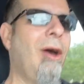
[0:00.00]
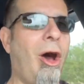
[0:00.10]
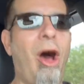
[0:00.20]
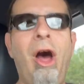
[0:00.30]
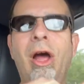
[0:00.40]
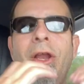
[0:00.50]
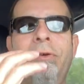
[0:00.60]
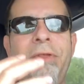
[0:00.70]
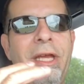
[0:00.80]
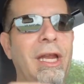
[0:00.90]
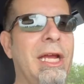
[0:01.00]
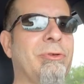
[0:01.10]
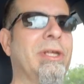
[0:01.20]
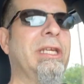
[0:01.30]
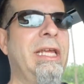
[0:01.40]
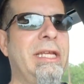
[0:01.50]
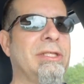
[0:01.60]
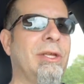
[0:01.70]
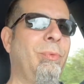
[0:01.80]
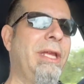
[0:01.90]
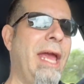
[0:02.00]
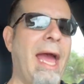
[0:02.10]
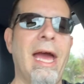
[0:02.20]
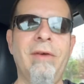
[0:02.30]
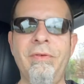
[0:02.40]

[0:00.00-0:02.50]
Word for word: all of the electric needs that we'd have